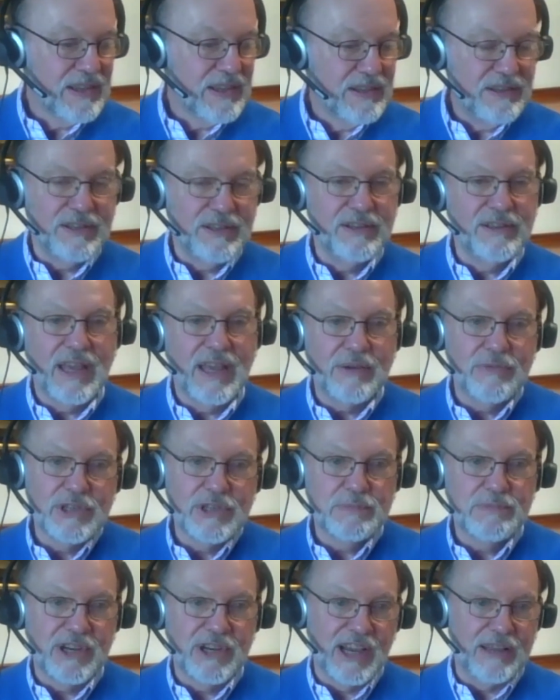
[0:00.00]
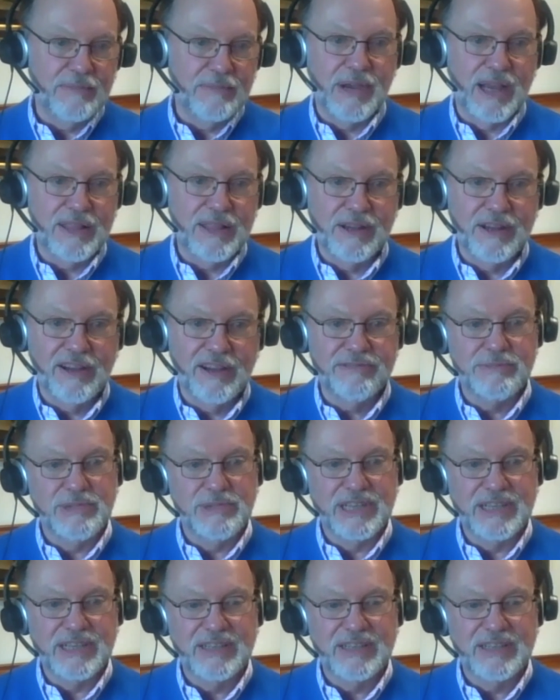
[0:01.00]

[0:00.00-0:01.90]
that was put out by the government.